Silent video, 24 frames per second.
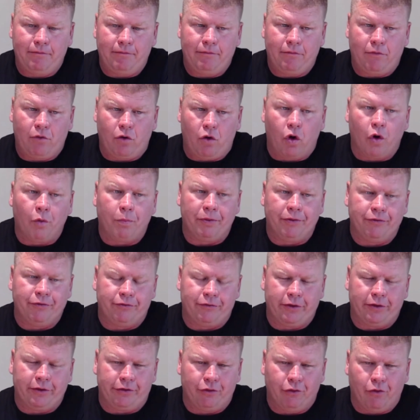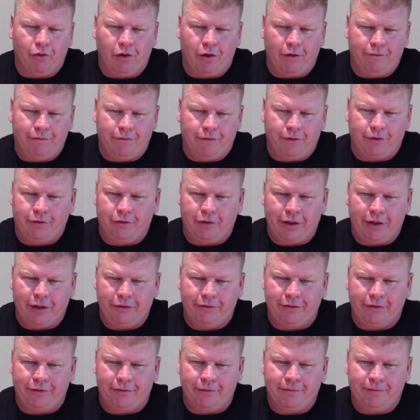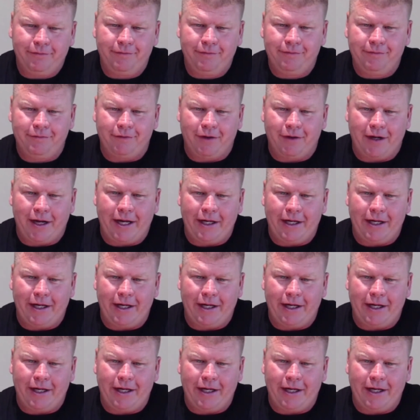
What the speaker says: opens the door for criticism, right?